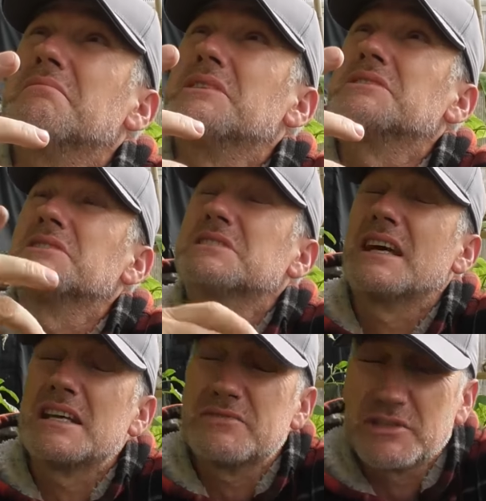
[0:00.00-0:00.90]
what's the
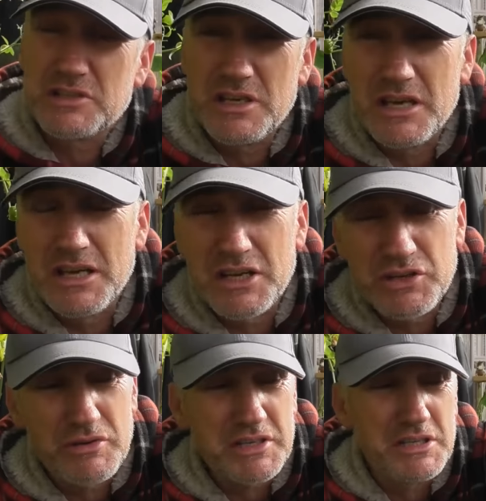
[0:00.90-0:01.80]
size of a uh,
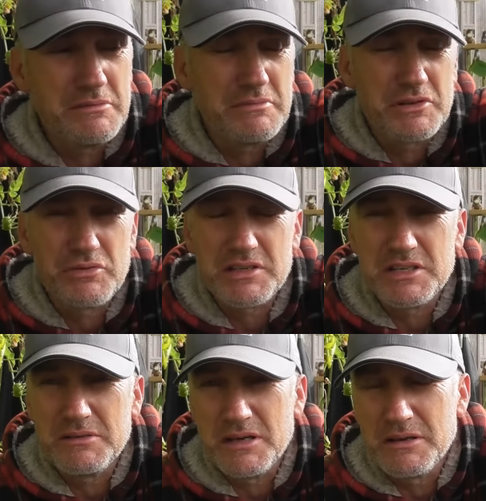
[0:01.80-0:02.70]
cricket
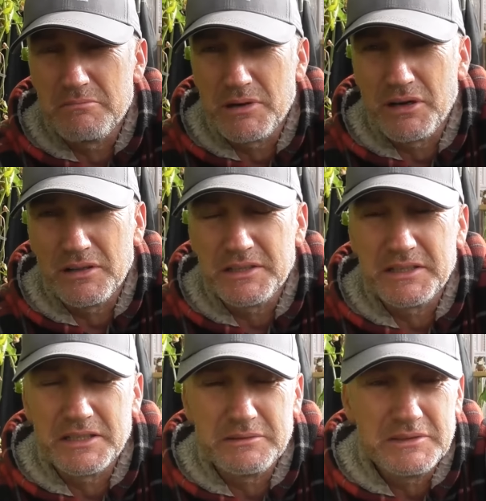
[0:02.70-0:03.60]
cricket um, ball
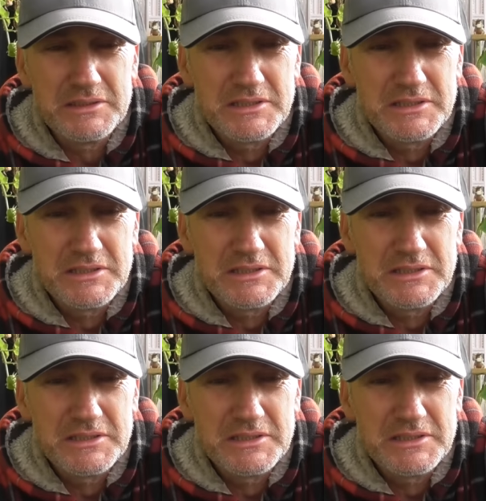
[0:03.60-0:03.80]
anyhow.